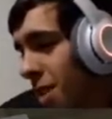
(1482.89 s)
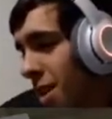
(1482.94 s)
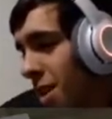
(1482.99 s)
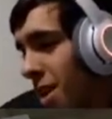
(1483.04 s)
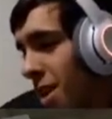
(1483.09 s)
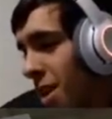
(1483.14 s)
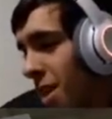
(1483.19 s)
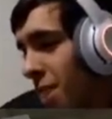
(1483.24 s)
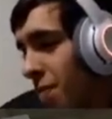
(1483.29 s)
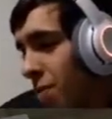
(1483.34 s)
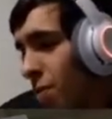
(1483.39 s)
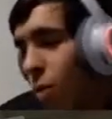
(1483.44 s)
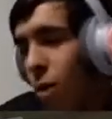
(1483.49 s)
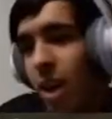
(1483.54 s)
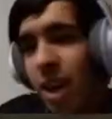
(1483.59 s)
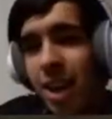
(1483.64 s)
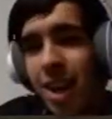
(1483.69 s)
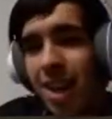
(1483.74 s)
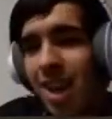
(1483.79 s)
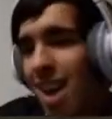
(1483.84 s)
The
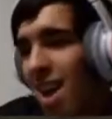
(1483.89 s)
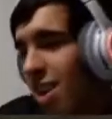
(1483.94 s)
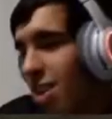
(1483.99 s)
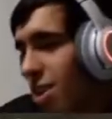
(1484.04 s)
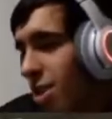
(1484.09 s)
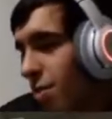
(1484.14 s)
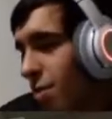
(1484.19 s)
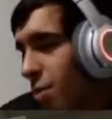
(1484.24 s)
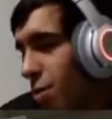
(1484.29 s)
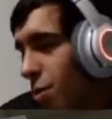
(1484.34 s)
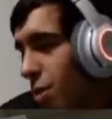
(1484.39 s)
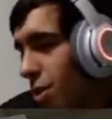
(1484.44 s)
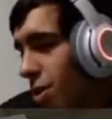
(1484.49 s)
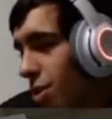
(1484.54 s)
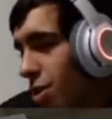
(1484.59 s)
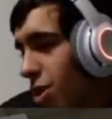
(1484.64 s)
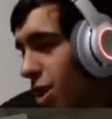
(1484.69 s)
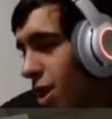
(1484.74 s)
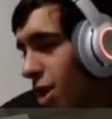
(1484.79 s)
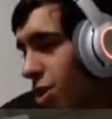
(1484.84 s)
way he has the fluid
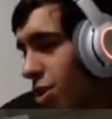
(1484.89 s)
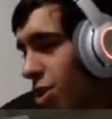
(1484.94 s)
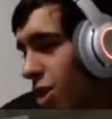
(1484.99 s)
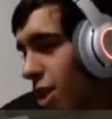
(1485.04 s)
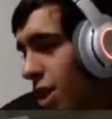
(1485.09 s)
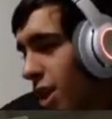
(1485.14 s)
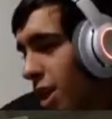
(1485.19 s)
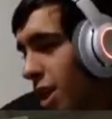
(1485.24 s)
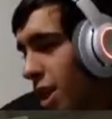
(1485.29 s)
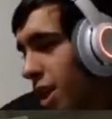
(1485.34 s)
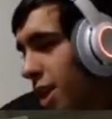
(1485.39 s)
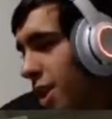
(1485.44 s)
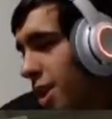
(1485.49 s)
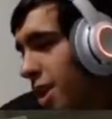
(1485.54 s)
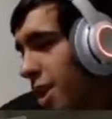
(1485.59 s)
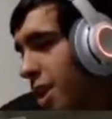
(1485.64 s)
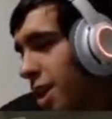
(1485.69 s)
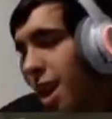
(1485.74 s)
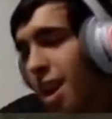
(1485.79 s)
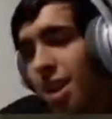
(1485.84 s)
exchanging and the
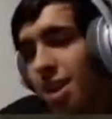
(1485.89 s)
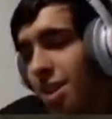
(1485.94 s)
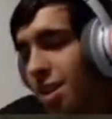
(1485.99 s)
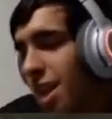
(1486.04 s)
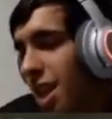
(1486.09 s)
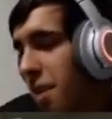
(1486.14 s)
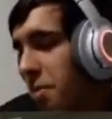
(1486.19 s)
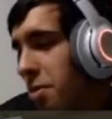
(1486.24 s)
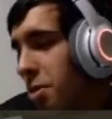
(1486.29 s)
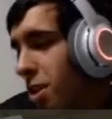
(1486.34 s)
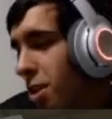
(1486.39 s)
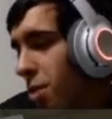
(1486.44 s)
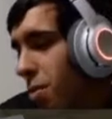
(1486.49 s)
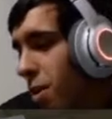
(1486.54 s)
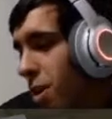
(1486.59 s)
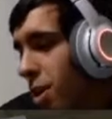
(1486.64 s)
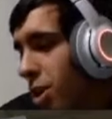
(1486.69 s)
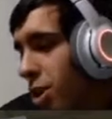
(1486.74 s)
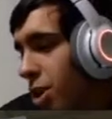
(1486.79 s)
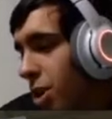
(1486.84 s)
kinetic steam
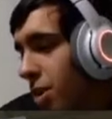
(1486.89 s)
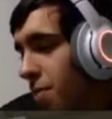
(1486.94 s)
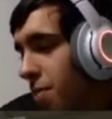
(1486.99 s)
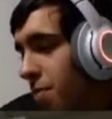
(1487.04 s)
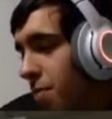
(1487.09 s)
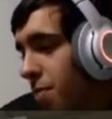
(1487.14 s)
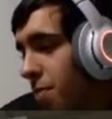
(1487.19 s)
generation.